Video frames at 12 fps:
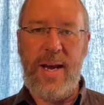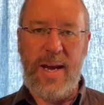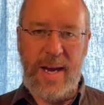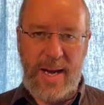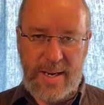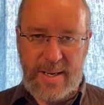
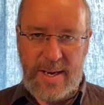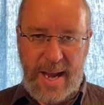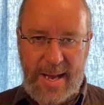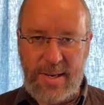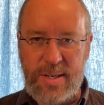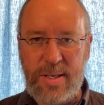in
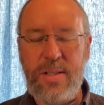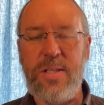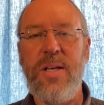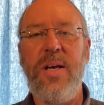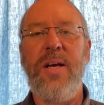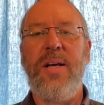essence,
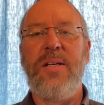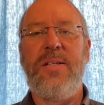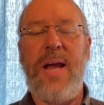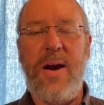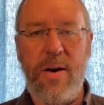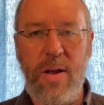
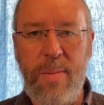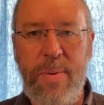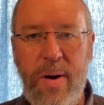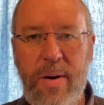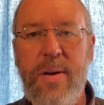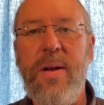tear it all
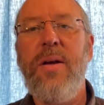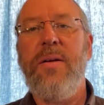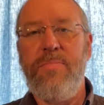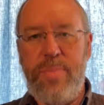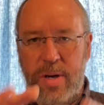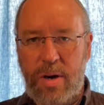apart,
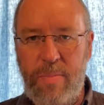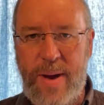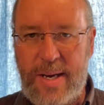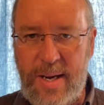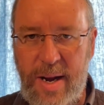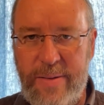put it all back
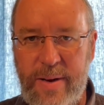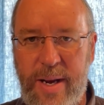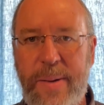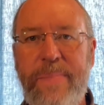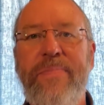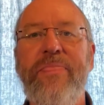together
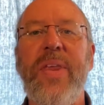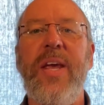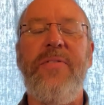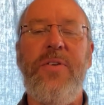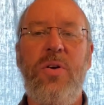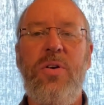again.
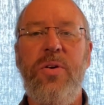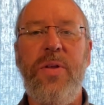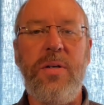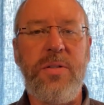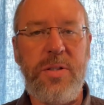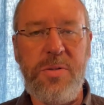If you do
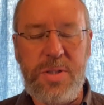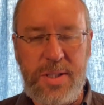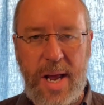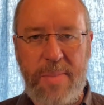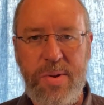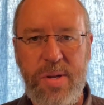those two
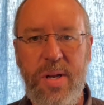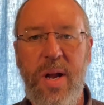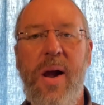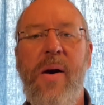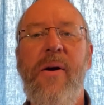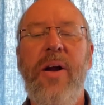steps,
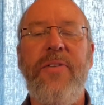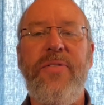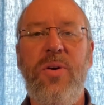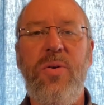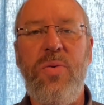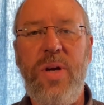if
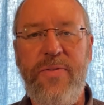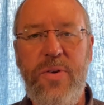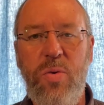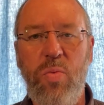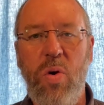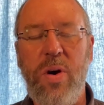you
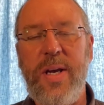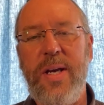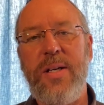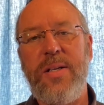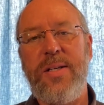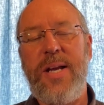work at
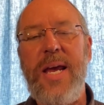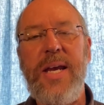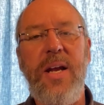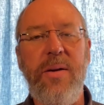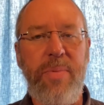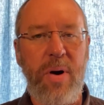
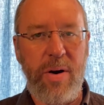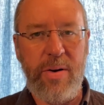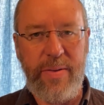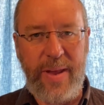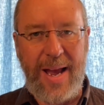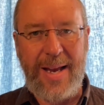taking apart
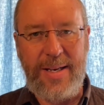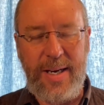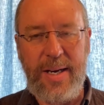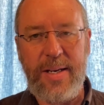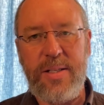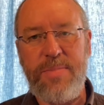the
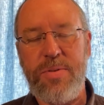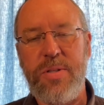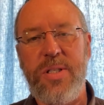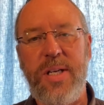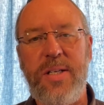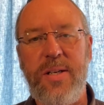ideas
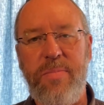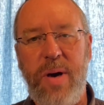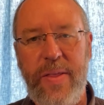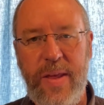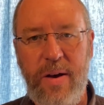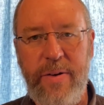presented by
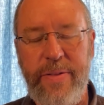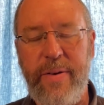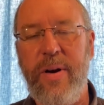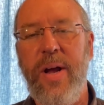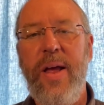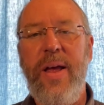the
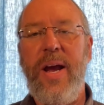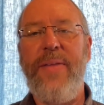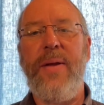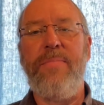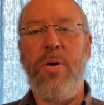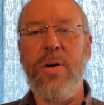author and
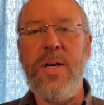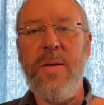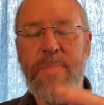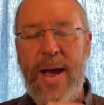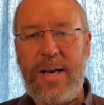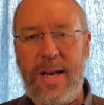then putting them
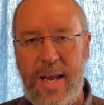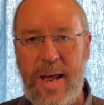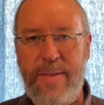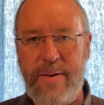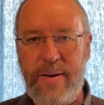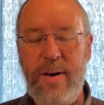back
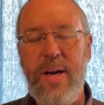together,